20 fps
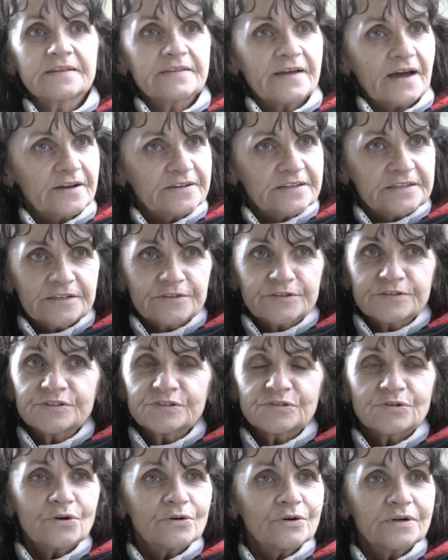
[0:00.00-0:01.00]
they'd hear the
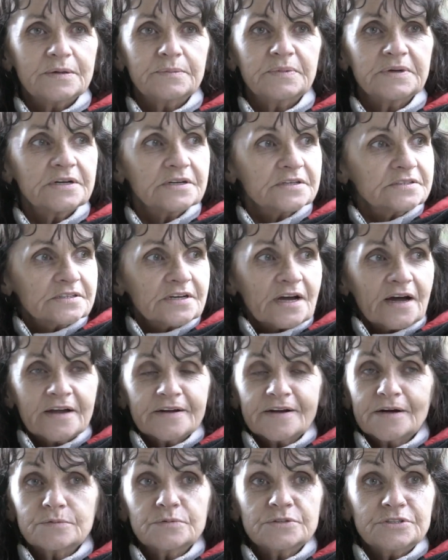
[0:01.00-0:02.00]
story because
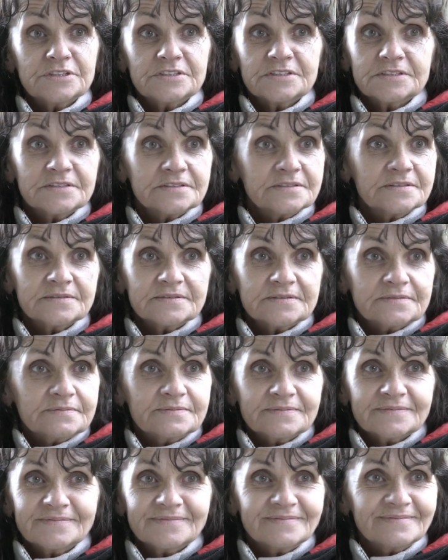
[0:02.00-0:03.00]
Karno would just
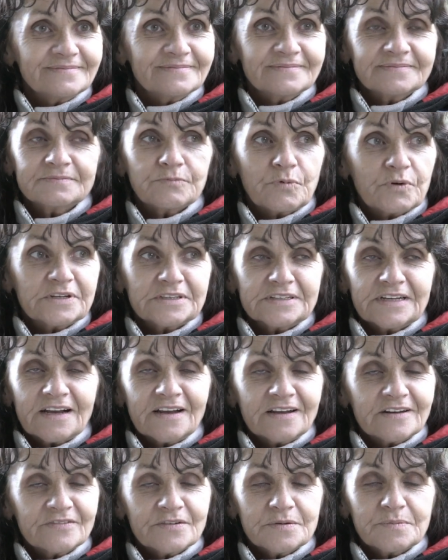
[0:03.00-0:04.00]
want to
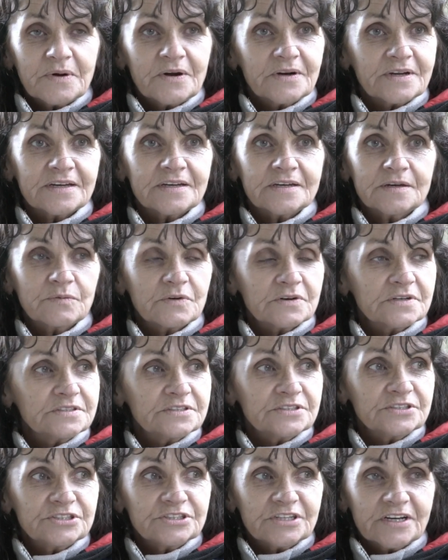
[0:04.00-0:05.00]
tell everybody. He wanted
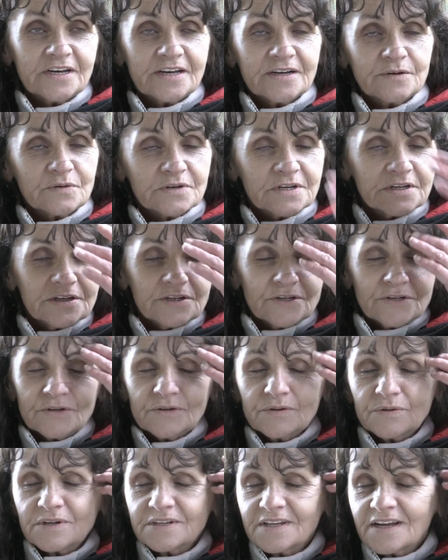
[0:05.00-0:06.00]
to share what he
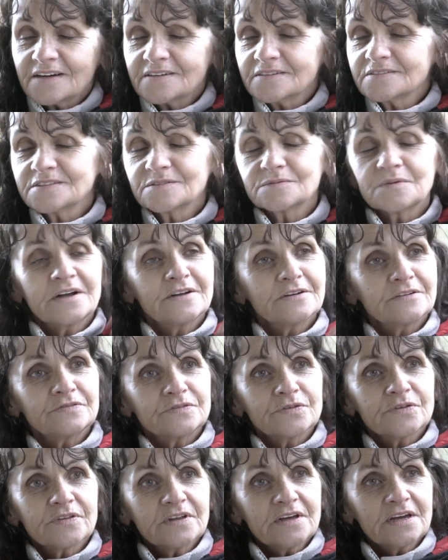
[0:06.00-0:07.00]
knew, and that was a
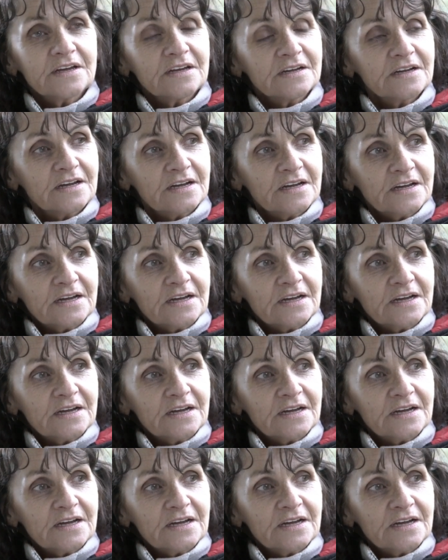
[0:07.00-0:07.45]
wonderful thing.